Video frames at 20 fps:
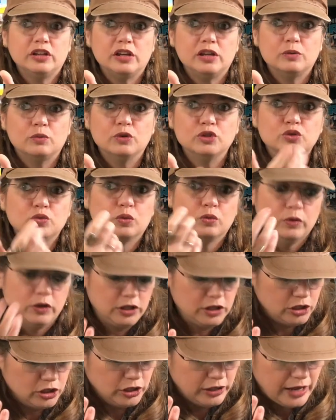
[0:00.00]
which we're
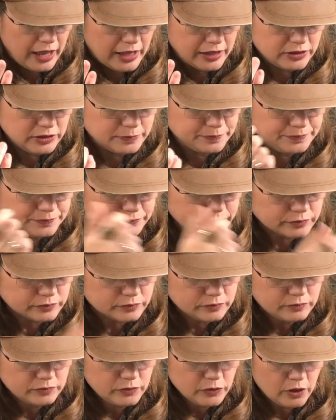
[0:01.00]
really good at.
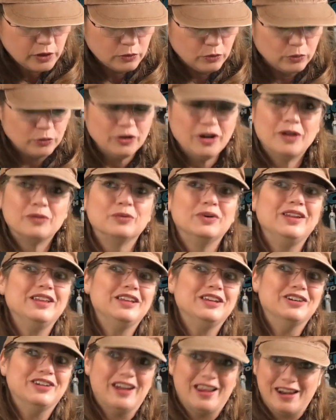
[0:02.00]
Well, we're not really
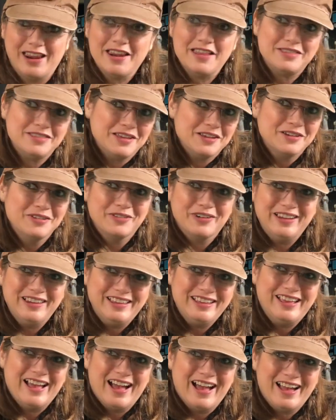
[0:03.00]
good at anything,
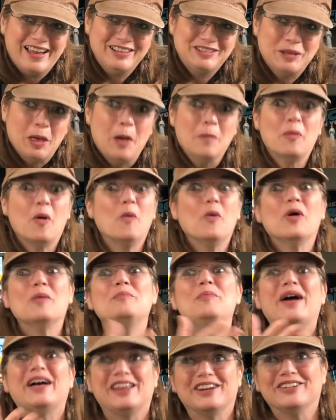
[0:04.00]
really, guys, but we're
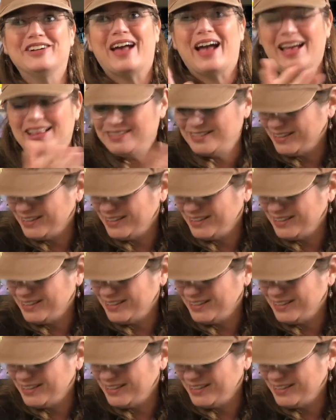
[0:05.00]
better at, I